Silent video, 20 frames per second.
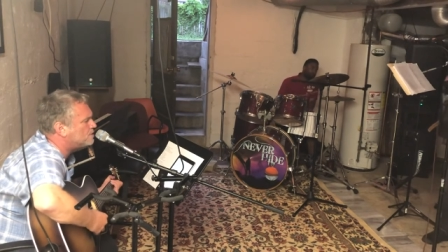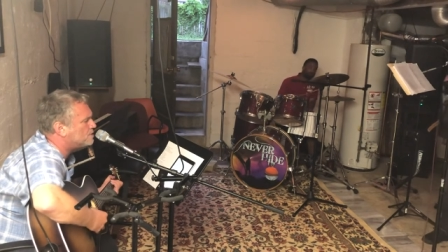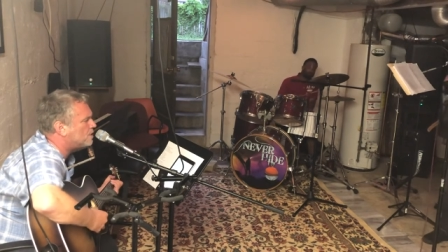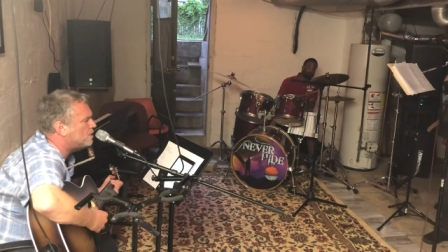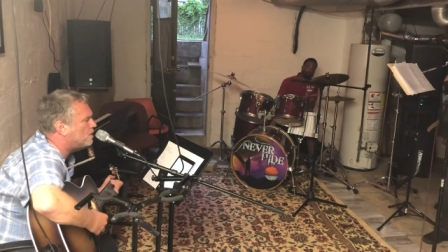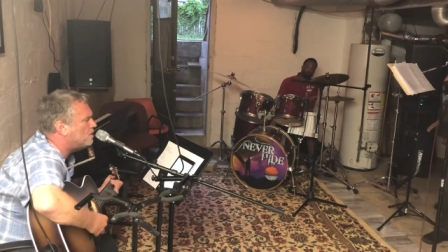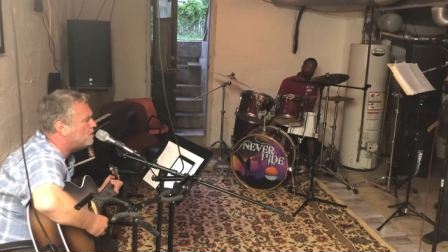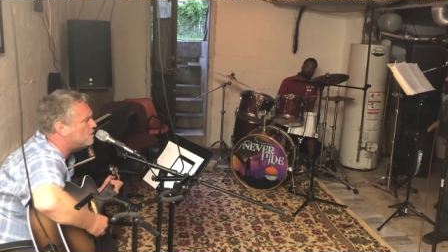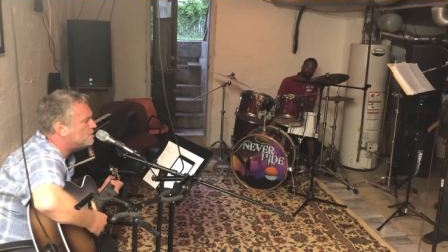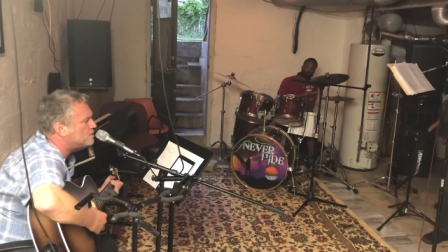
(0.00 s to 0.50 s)

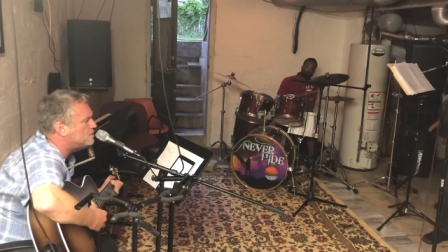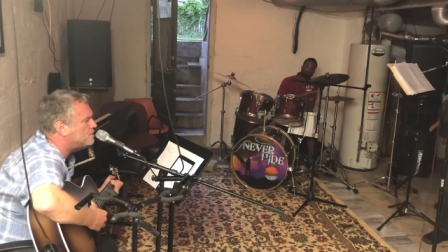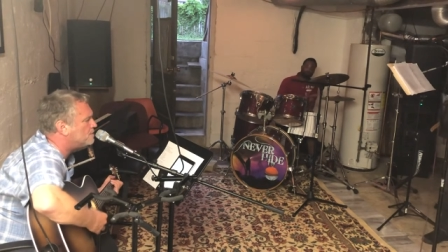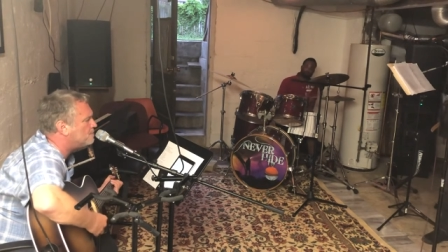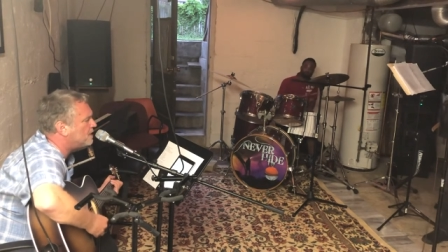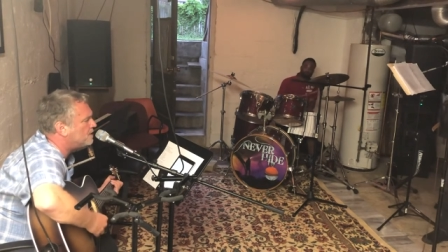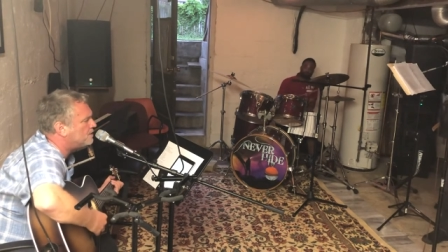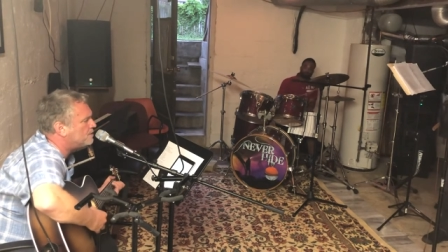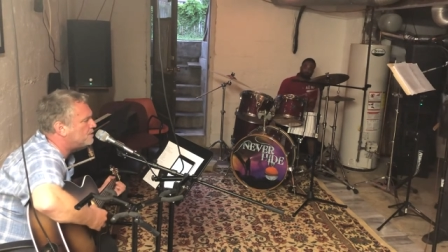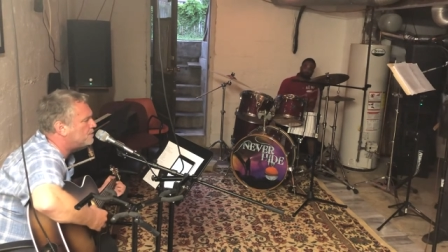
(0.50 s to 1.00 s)
talks
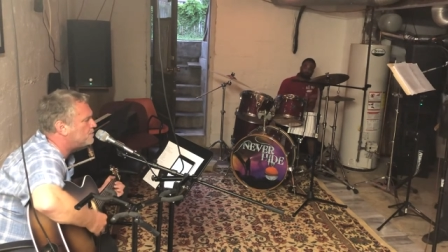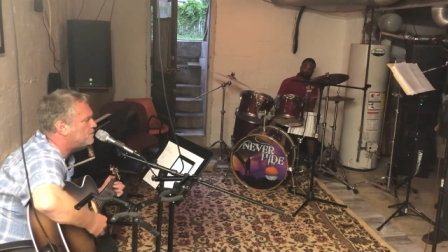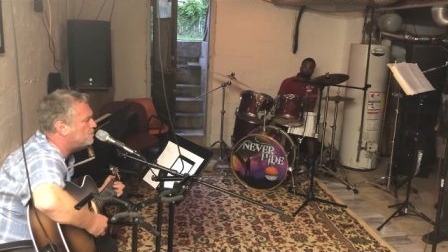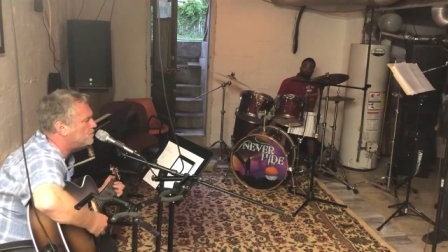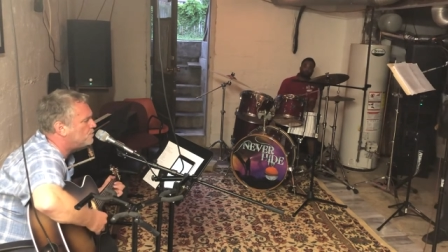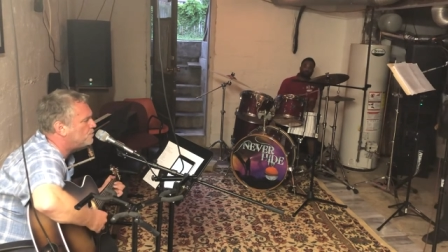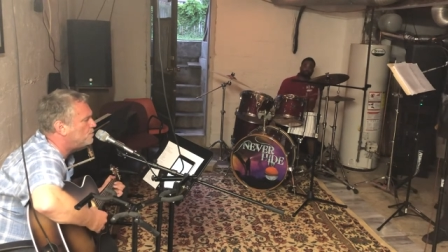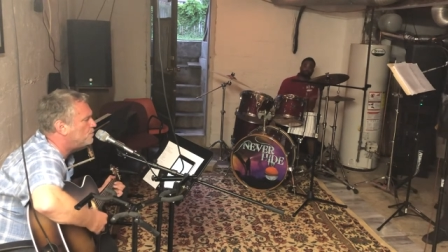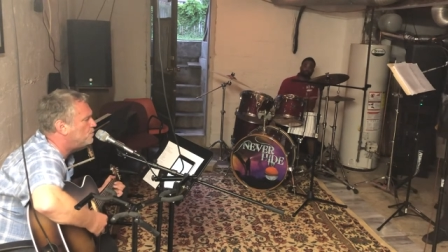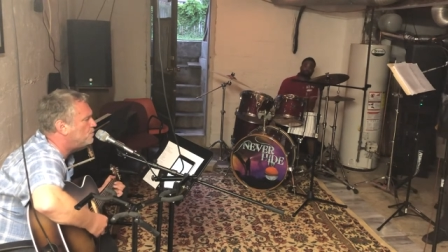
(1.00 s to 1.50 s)
about the
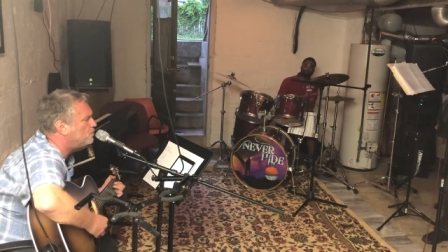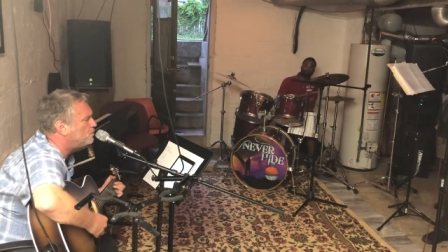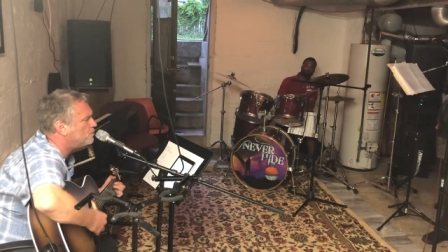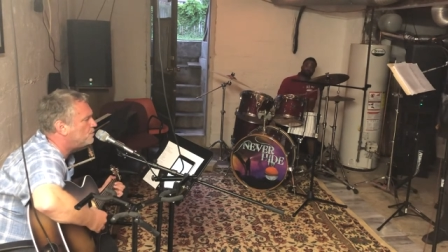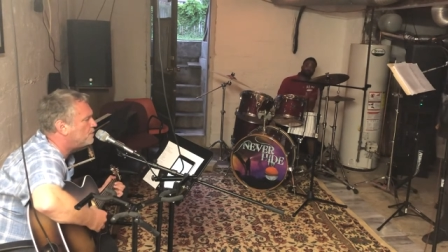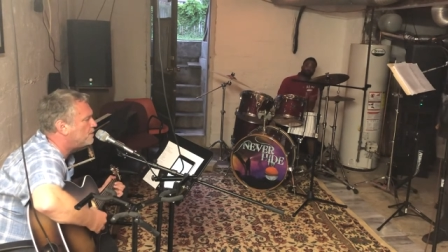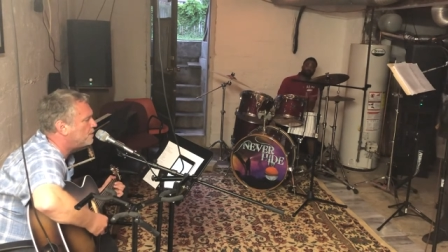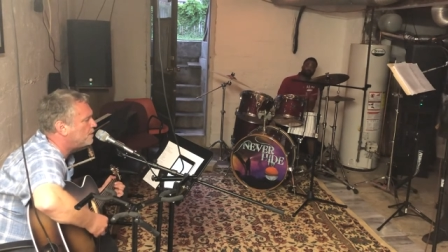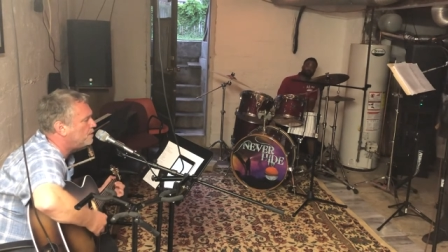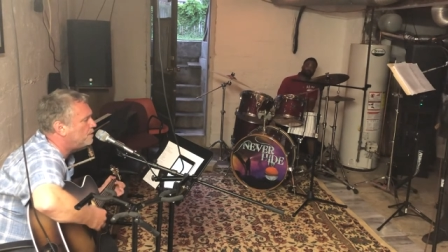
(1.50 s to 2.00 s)

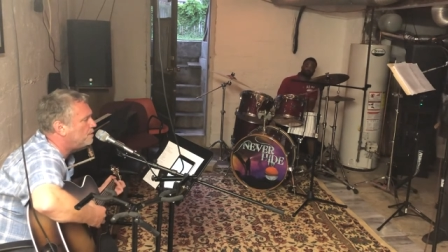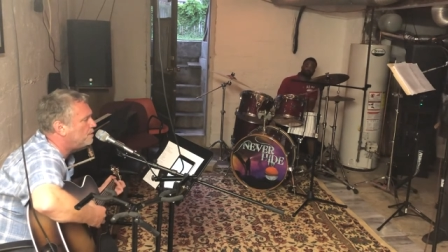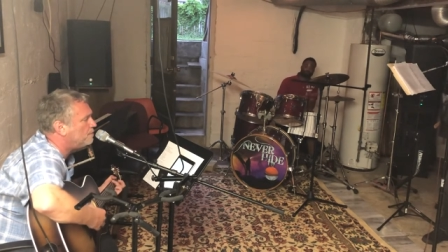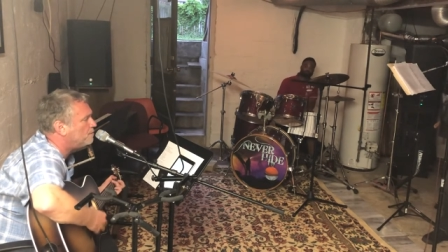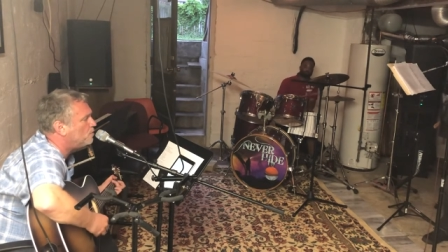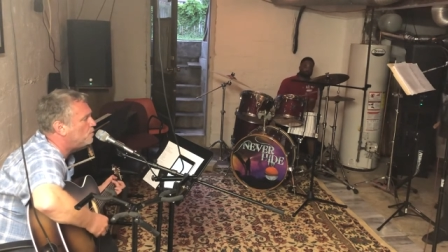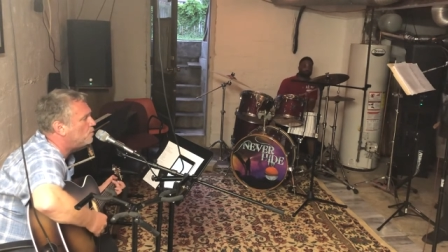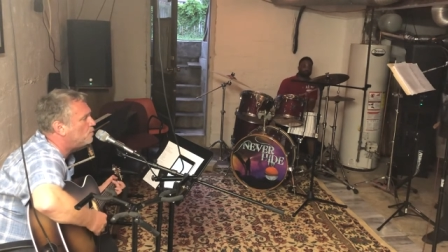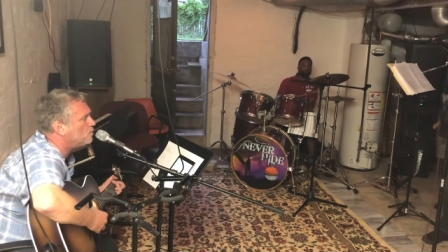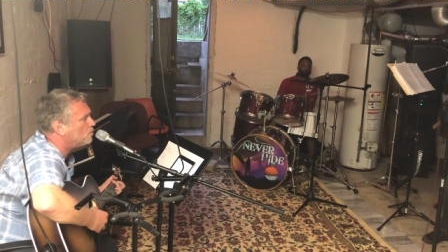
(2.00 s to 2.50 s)
truth
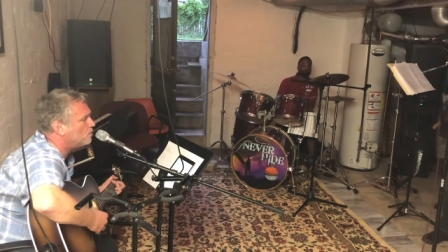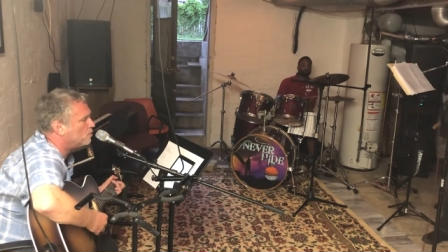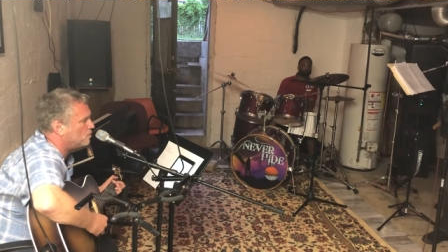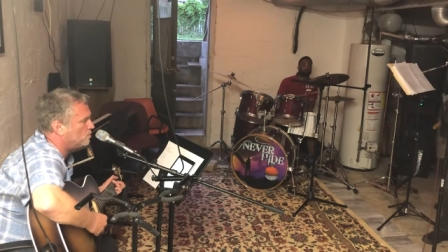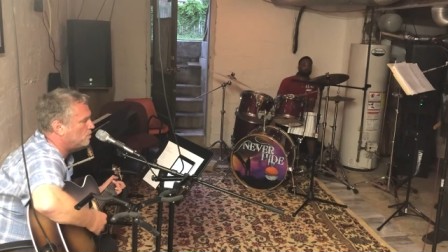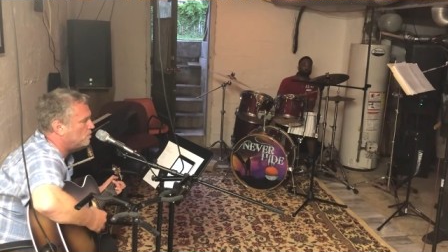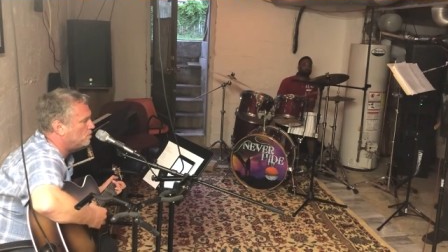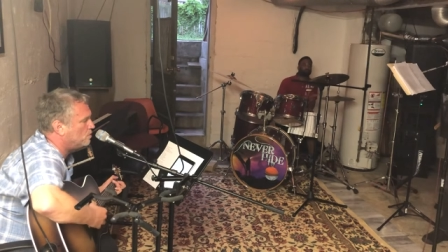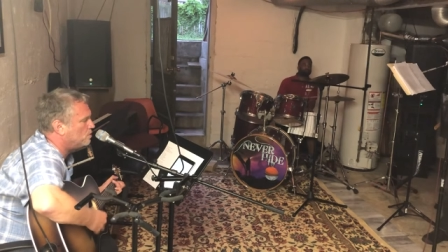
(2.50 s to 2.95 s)
anymore.